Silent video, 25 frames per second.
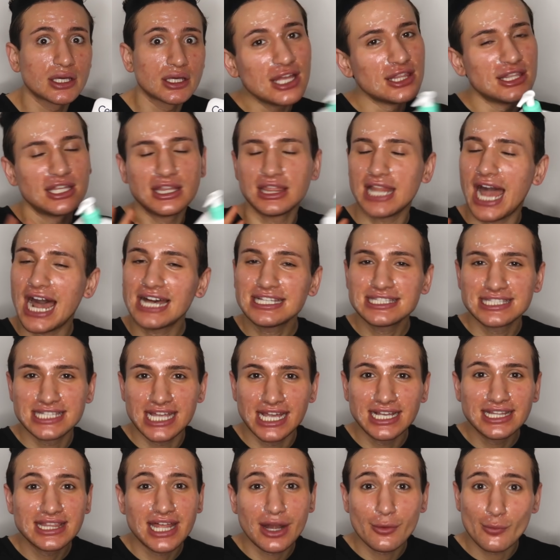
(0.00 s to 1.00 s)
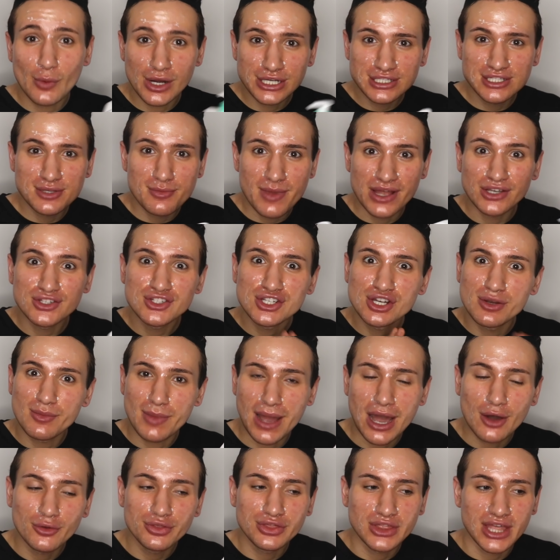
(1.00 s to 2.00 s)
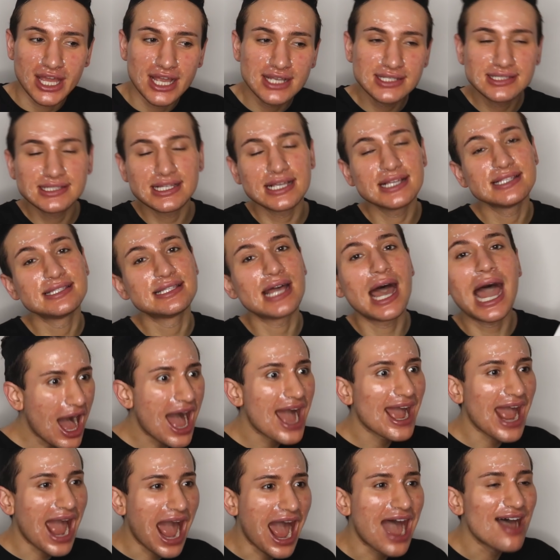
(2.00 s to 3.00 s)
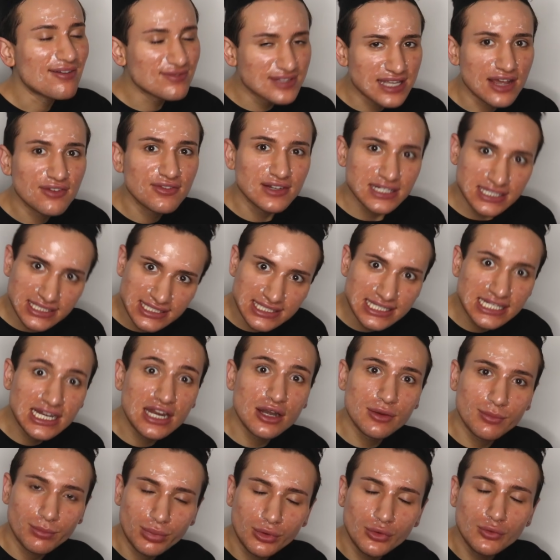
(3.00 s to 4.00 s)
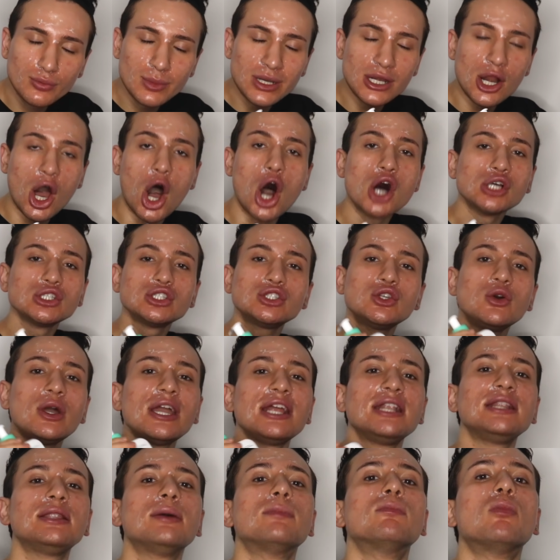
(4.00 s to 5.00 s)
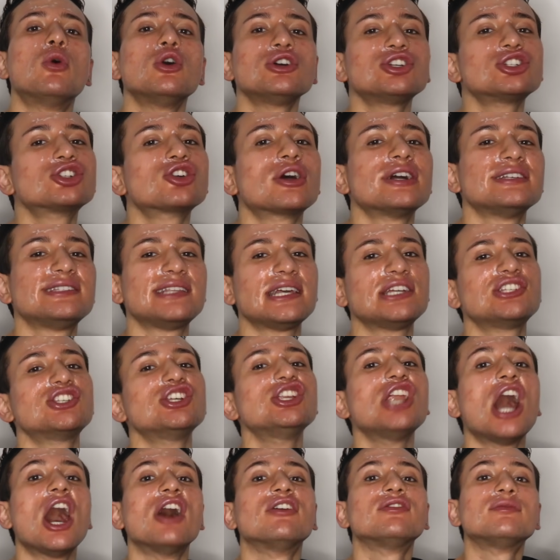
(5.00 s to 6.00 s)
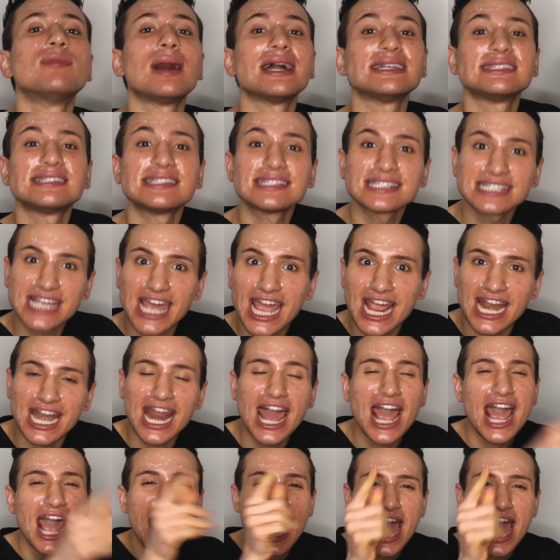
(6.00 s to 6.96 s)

And the last thing that I wanted to mention about this is that I have definitely seen an improvement also in the moisturization of my skin.